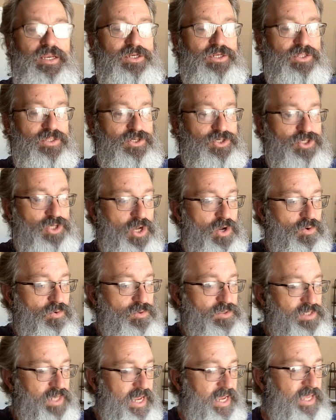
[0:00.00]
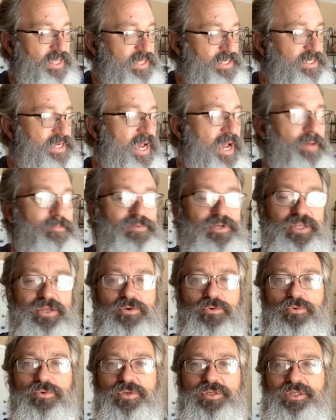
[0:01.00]
to the show, taking the time
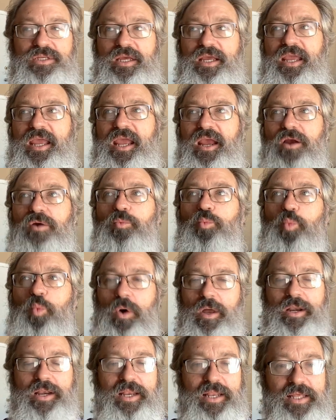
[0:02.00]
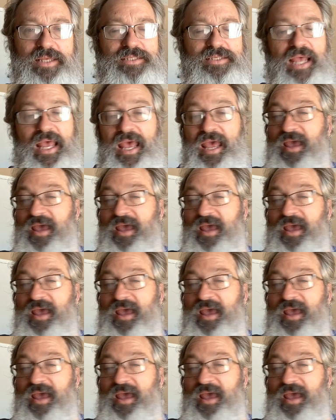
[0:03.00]
to to hear what it is.